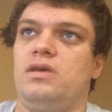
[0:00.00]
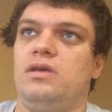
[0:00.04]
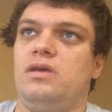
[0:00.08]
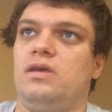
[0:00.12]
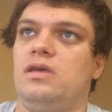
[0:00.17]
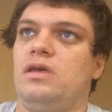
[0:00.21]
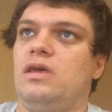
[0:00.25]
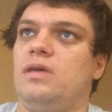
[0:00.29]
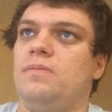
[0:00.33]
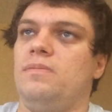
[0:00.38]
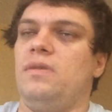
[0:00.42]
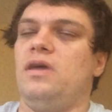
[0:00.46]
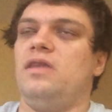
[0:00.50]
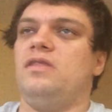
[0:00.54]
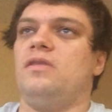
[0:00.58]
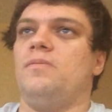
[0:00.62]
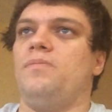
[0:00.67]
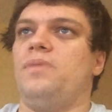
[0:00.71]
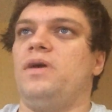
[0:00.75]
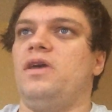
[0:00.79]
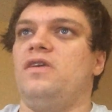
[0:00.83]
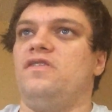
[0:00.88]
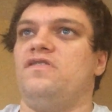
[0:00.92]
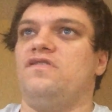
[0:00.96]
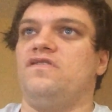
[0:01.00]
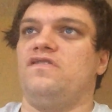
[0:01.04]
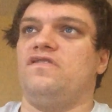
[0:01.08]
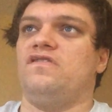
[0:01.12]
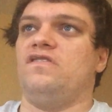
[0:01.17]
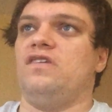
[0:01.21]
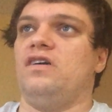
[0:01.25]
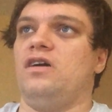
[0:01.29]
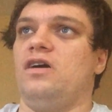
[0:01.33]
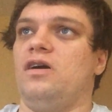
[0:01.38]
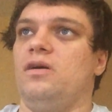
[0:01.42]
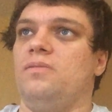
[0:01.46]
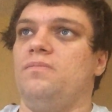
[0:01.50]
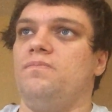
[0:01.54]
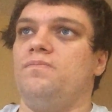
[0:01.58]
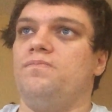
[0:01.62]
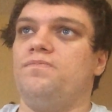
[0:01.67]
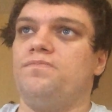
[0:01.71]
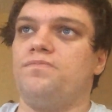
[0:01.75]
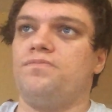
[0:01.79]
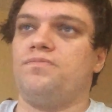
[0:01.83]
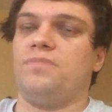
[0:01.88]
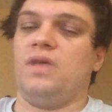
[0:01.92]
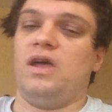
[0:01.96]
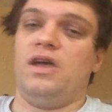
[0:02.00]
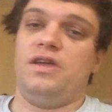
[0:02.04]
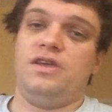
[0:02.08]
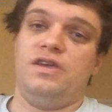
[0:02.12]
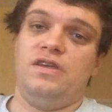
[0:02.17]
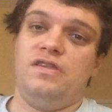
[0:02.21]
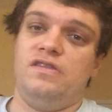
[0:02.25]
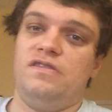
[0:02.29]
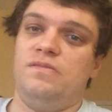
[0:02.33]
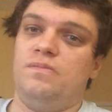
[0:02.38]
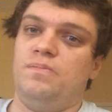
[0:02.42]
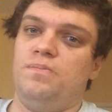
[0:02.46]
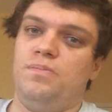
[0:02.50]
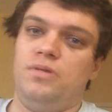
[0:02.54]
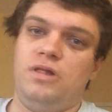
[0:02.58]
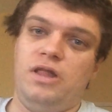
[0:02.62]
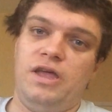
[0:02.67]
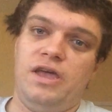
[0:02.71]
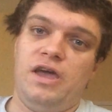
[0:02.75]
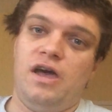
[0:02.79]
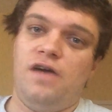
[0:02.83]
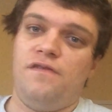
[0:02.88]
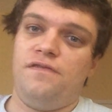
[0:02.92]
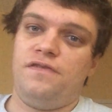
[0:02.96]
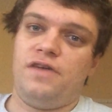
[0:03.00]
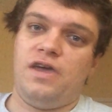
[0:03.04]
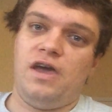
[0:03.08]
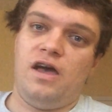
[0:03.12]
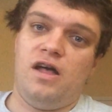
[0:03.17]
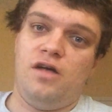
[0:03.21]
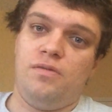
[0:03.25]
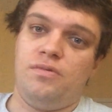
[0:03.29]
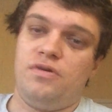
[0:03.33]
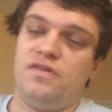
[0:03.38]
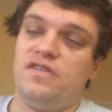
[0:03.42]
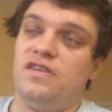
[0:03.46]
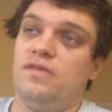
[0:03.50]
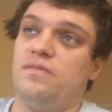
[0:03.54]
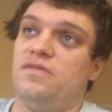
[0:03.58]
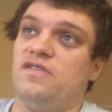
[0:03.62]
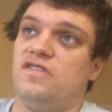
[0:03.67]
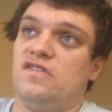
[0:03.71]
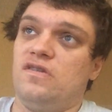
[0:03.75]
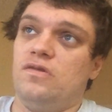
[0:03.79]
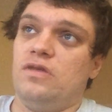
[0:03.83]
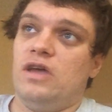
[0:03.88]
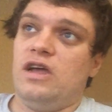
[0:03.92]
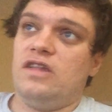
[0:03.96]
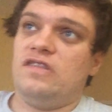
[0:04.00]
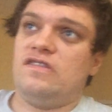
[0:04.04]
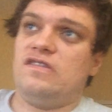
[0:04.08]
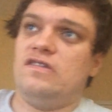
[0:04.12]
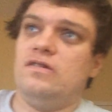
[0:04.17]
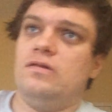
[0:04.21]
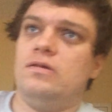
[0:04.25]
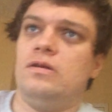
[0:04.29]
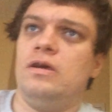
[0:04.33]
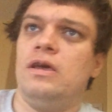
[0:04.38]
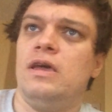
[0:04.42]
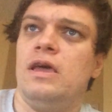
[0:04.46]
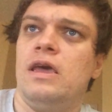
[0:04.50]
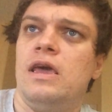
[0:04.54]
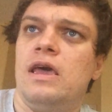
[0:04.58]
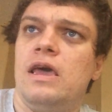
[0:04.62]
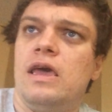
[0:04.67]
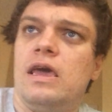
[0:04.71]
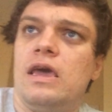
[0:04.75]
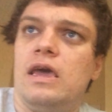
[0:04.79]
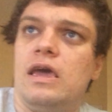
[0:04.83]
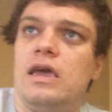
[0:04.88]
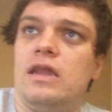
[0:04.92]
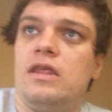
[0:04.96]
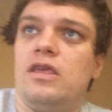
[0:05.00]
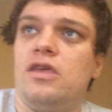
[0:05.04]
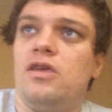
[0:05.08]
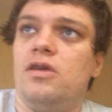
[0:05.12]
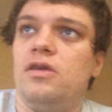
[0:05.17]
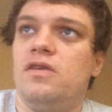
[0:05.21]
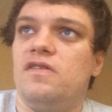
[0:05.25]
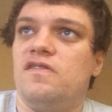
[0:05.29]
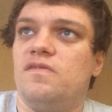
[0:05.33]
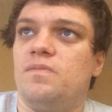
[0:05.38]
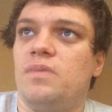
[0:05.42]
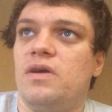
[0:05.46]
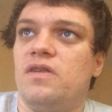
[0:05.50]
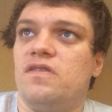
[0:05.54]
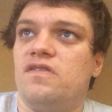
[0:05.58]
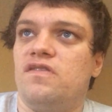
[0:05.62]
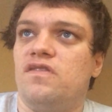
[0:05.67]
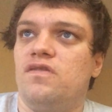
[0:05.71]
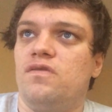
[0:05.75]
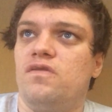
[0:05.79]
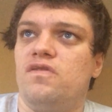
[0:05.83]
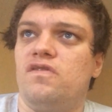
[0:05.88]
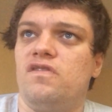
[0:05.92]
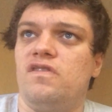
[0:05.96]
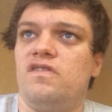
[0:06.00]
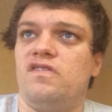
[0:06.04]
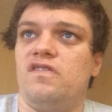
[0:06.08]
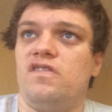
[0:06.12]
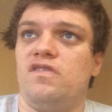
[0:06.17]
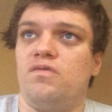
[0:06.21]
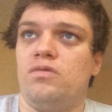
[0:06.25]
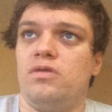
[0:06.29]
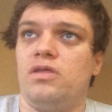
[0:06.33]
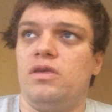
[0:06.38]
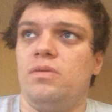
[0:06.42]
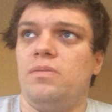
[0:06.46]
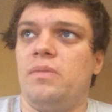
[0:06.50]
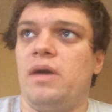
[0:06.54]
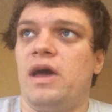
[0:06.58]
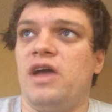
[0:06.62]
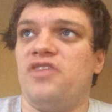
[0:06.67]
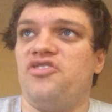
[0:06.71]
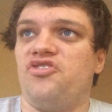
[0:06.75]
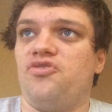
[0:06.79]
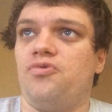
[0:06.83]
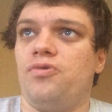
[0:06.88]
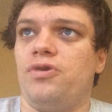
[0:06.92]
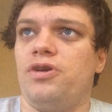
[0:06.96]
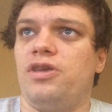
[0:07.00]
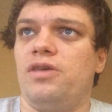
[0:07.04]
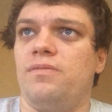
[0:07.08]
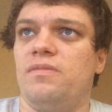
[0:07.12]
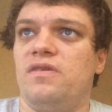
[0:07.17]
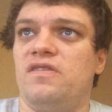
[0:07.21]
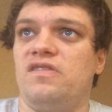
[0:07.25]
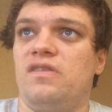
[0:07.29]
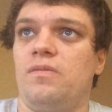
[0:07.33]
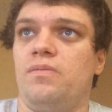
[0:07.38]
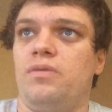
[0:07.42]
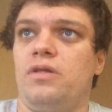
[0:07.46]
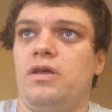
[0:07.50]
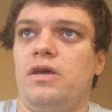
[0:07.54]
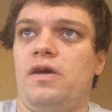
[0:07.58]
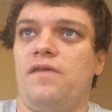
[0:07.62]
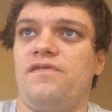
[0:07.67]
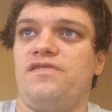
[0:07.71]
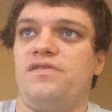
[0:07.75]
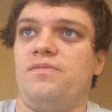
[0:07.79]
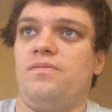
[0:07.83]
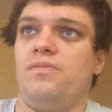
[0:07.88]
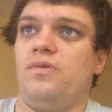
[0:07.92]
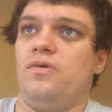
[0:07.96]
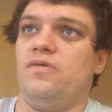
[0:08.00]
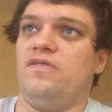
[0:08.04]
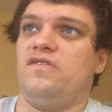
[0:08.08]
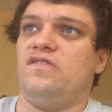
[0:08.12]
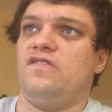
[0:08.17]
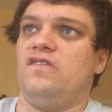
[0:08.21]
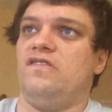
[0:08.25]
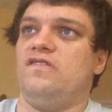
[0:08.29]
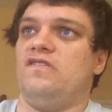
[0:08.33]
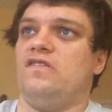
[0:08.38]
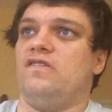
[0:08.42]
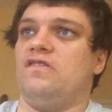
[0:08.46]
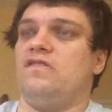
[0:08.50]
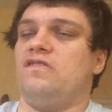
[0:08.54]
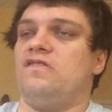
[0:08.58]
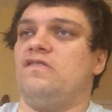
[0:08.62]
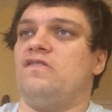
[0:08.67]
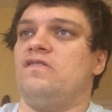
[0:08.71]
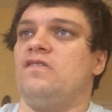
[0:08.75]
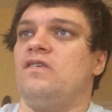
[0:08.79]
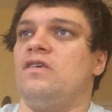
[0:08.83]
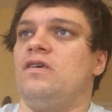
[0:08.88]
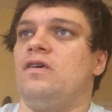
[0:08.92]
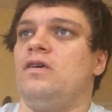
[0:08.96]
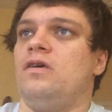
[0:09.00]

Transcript: he made the Pacers uh, a good playoff caliber team, so that's good. And he spent two seasons with the Magic, where he missed the playoffs in both seasons,